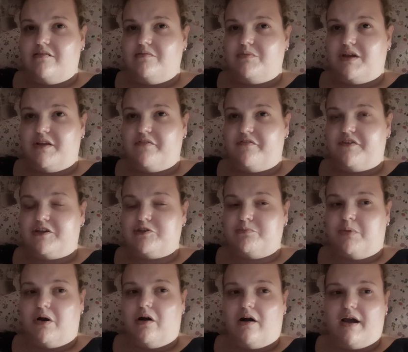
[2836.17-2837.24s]
We had fish
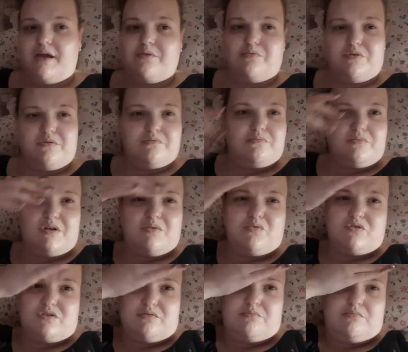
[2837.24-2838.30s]
pie. It
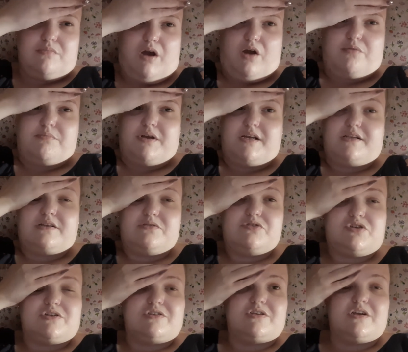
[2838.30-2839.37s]
wasn't homemade, it was
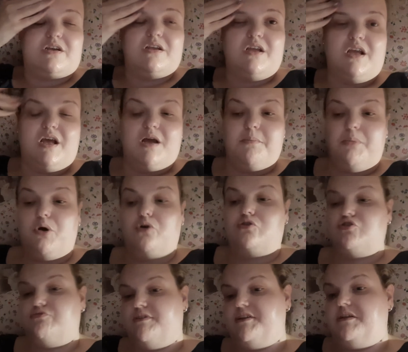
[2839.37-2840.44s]
just a
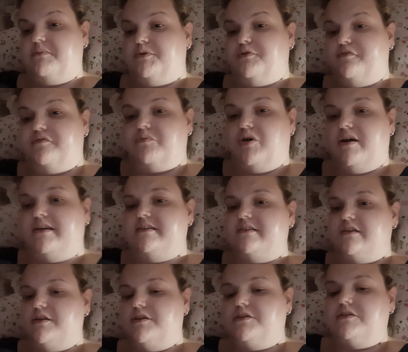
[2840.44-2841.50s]
posh ready meal from
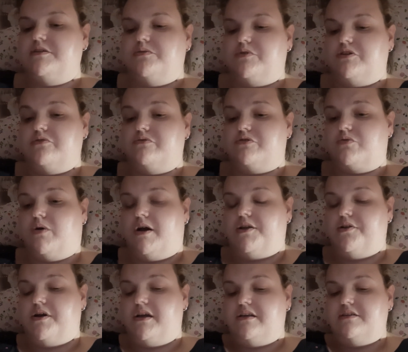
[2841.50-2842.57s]
Iceland, which was quite
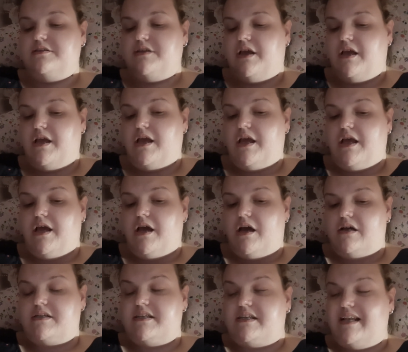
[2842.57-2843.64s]
nice.
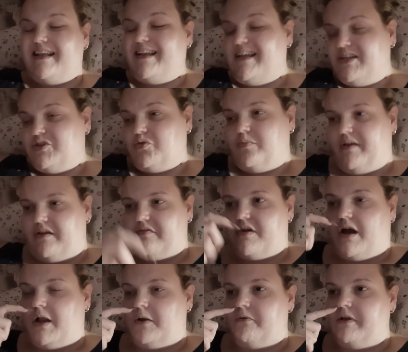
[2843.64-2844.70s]
I did a little bit of
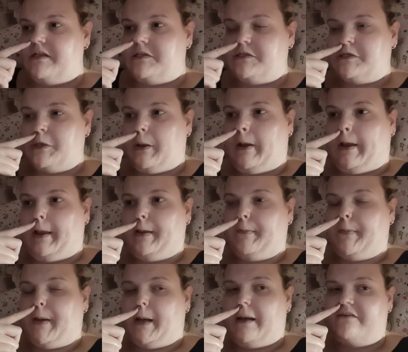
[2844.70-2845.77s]
colouring tonight,
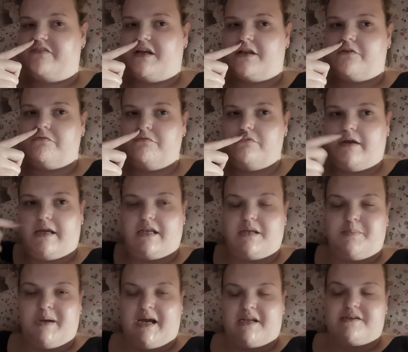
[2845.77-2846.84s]
but I've had a really
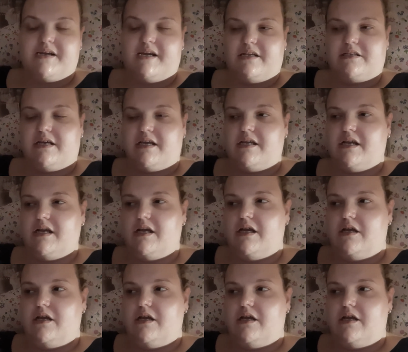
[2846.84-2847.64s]
bad headache.